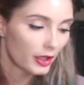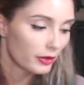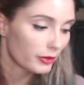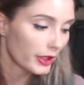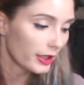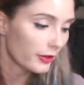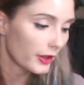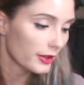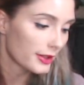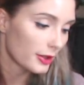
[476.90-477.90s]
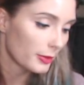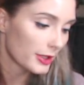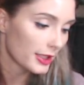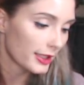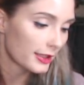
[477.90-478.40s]
Running felt too much
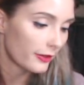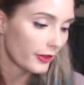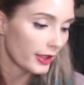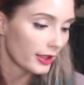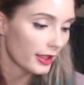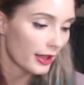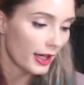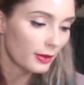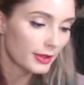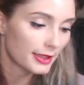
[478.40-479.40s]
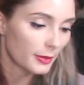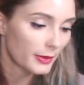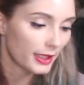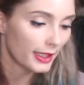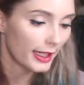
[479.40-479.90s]
like defeat, and that was
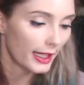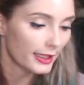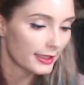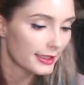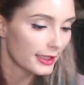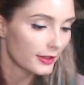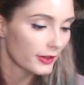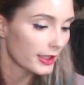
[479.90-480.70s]
something he hated to even